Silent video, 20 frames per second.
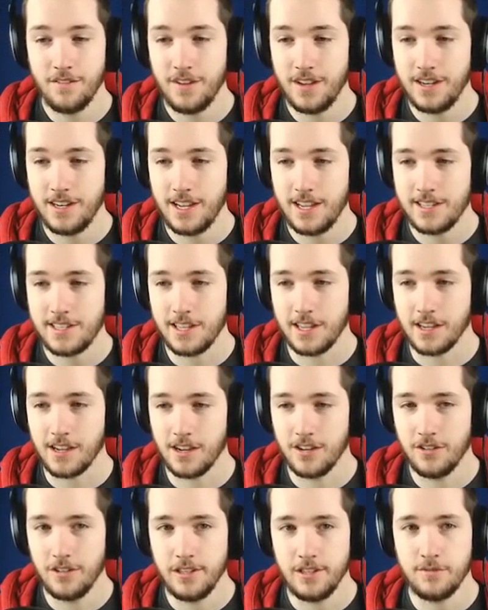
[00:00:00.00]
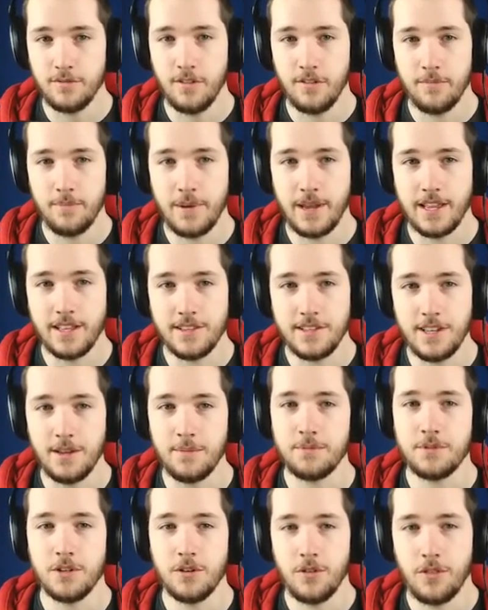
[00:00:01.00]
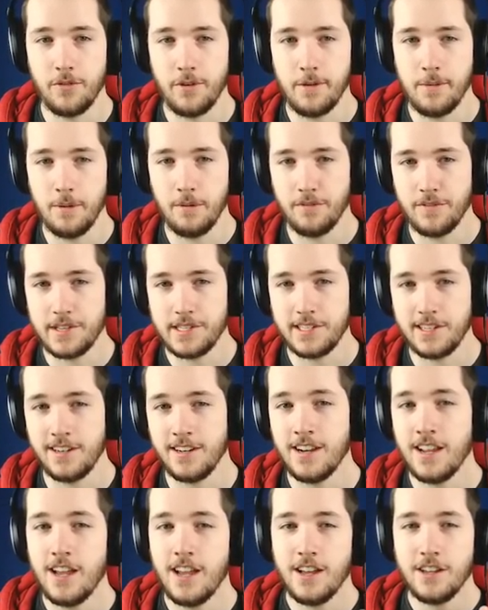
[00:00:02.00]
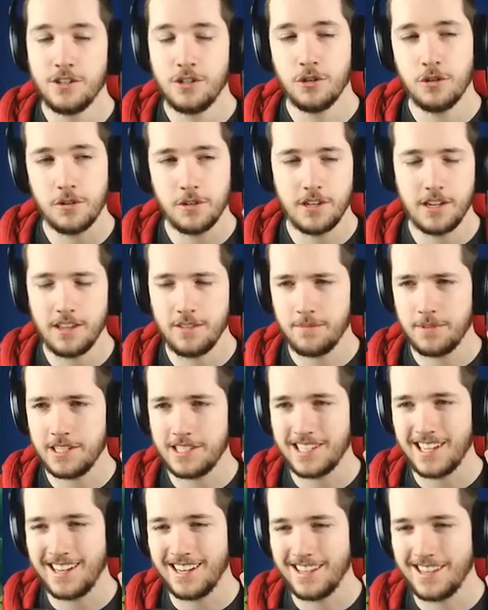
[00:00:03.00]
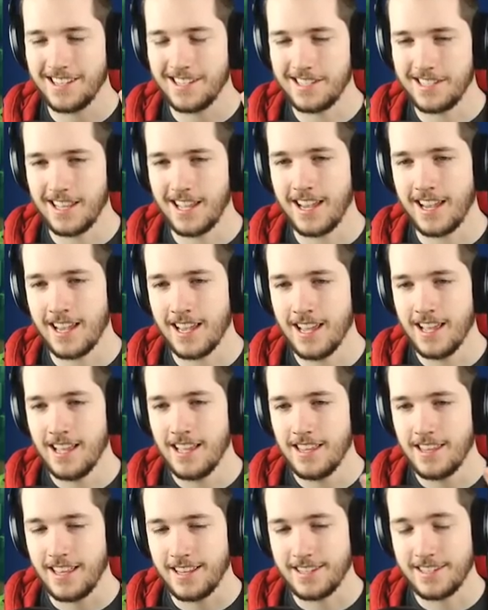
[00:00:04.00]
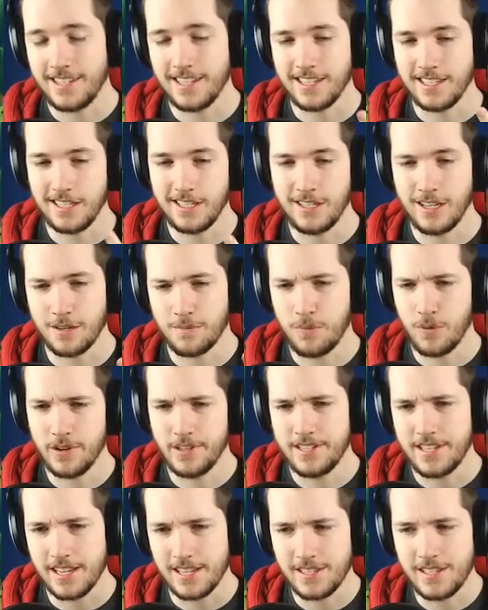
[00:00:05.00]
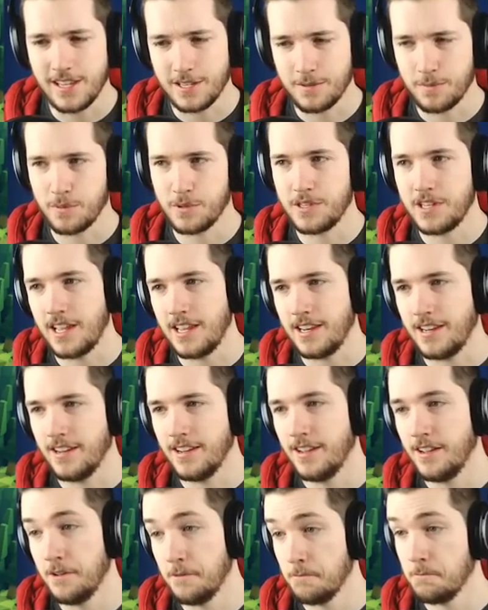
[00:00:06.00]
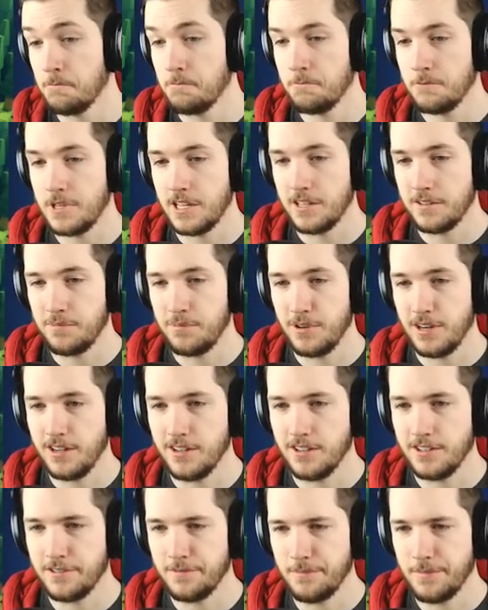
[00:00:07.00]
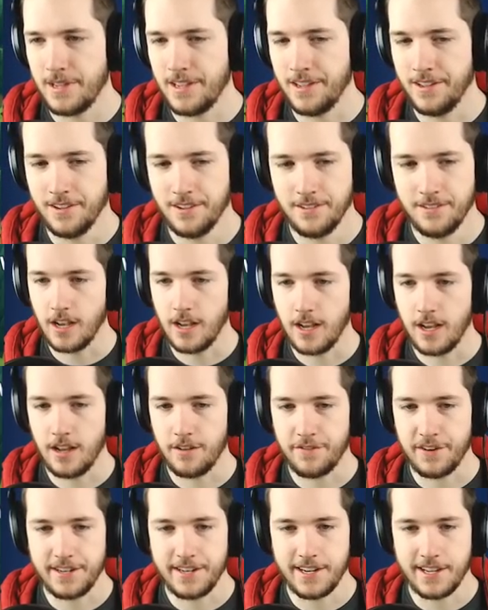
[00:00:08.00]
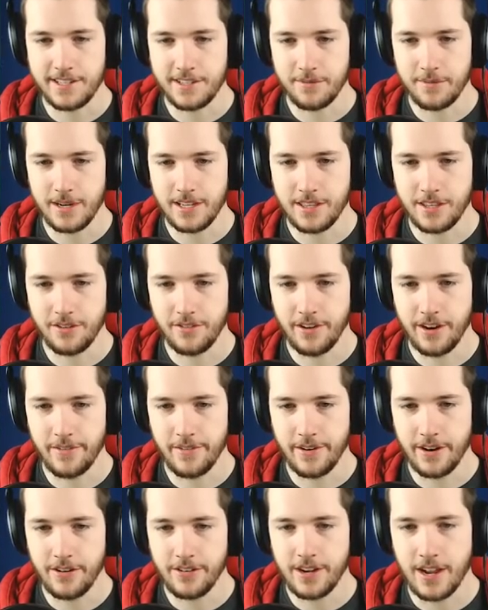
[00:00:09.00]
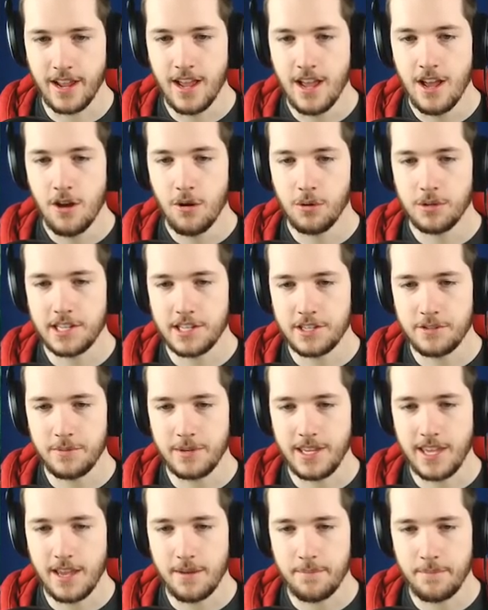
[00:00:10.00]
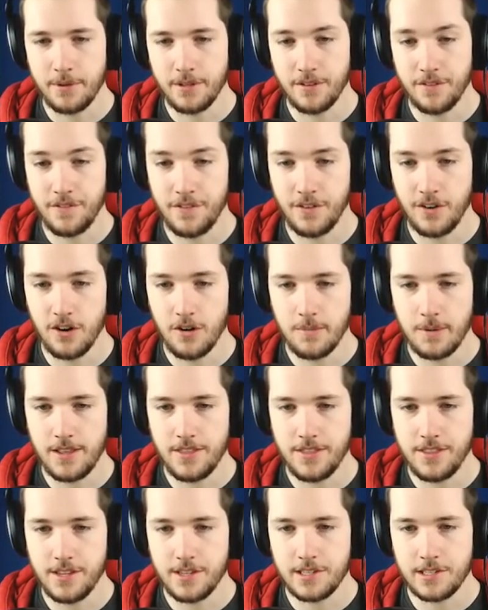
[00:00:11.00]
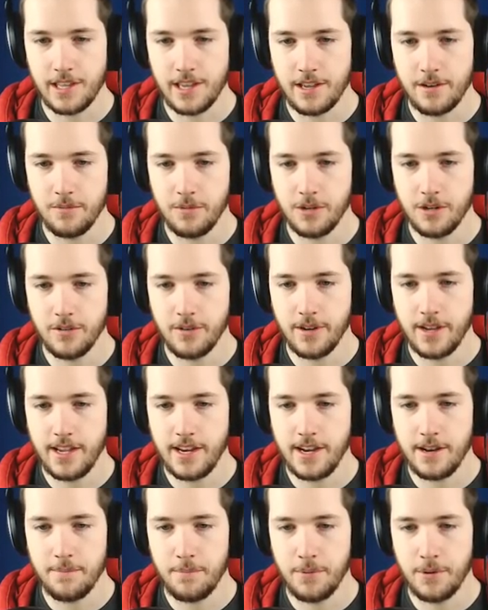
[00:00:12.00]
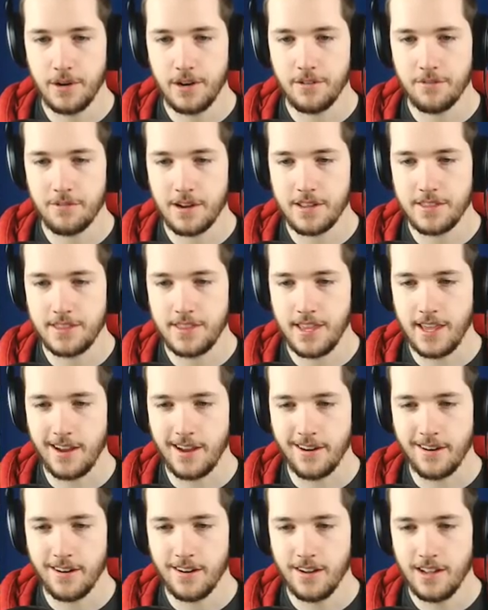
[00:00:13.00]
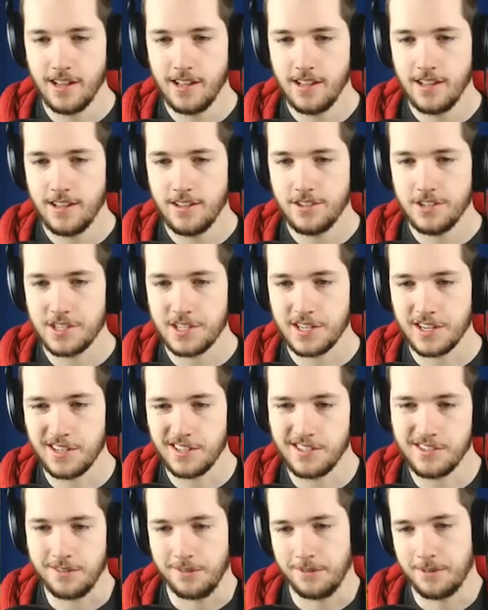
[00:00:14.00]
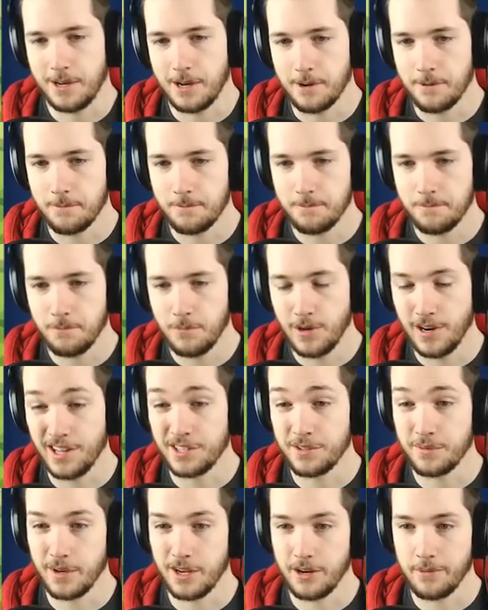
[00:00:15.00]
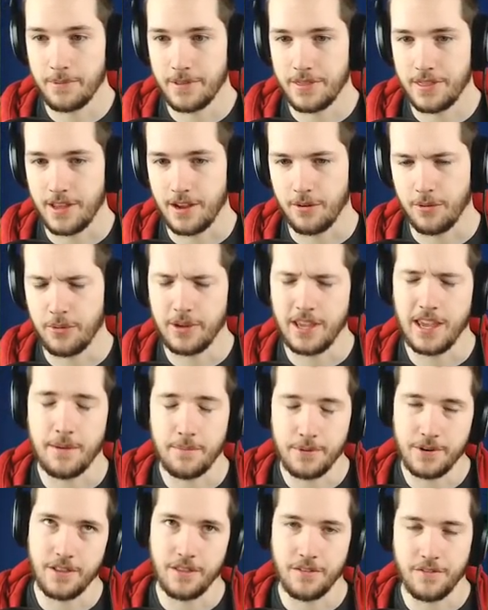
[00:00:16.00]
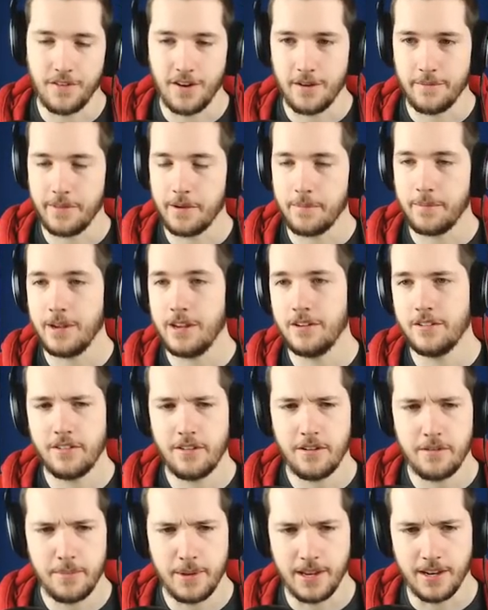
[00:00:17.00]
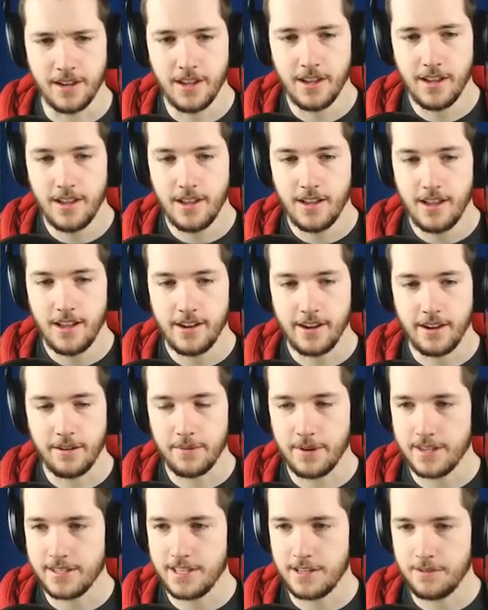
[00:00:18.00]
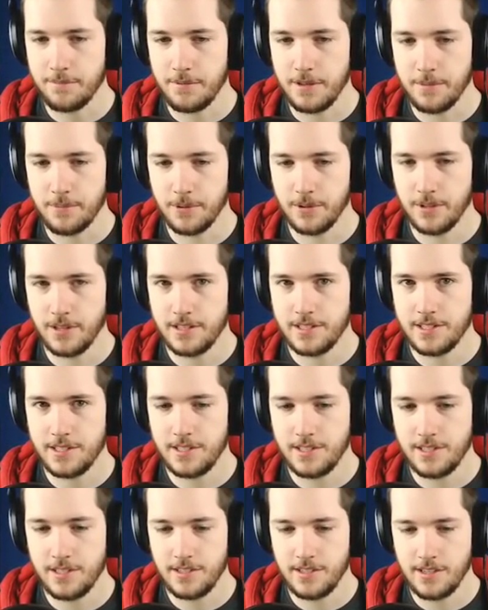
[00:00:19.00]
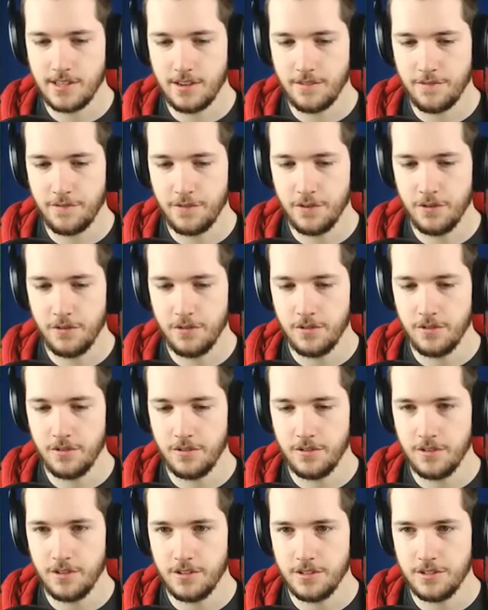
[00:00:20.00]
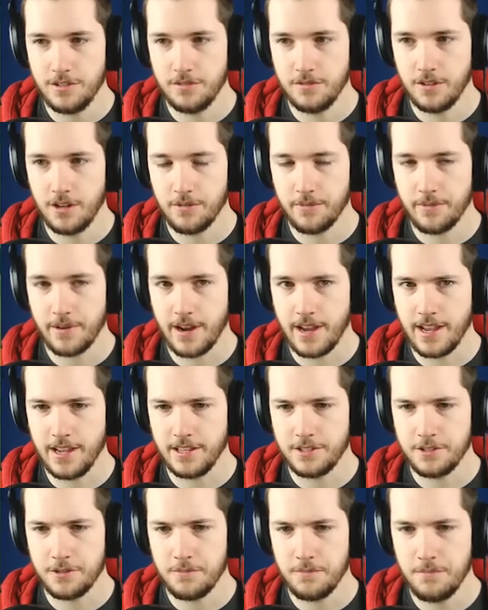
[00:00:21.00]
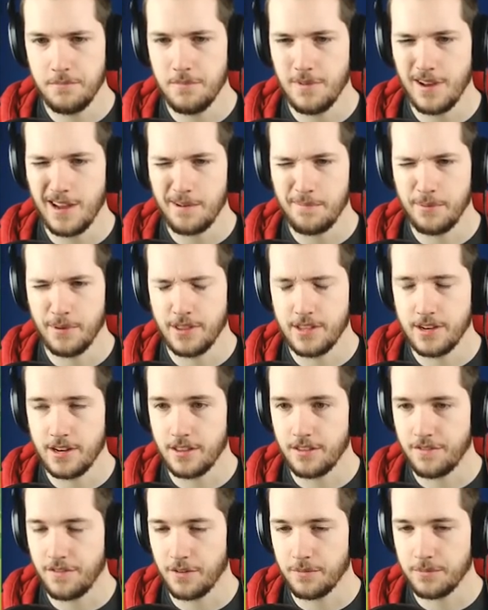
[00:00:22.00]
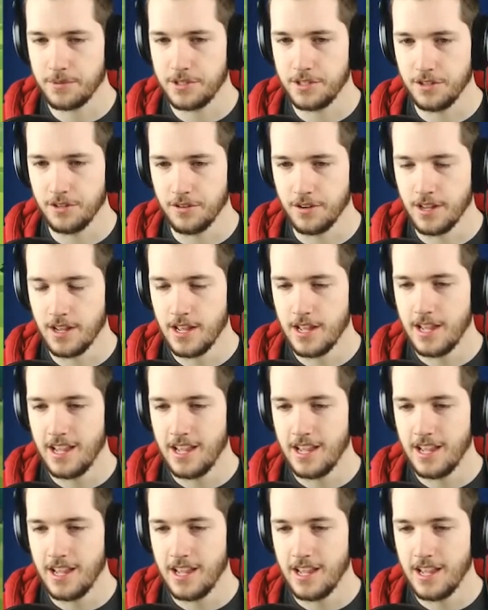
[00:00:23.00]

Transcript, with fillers: Fantastic. Only 12 beds. Yep, so three people visited. Two of them decided to stay. That's 66.66%. Sounds pretty good to me. Ah, fantastic. We got the granary. Okay, well, since we can't build a farm on this land, we'll go ahead and put it right there. Just because, you know, what else are we going to put there? Well, we can't put another farm there, but you know what I mean. Okay, we got 10 people. Let's see. Food is doing all right. So we might build another farm soon.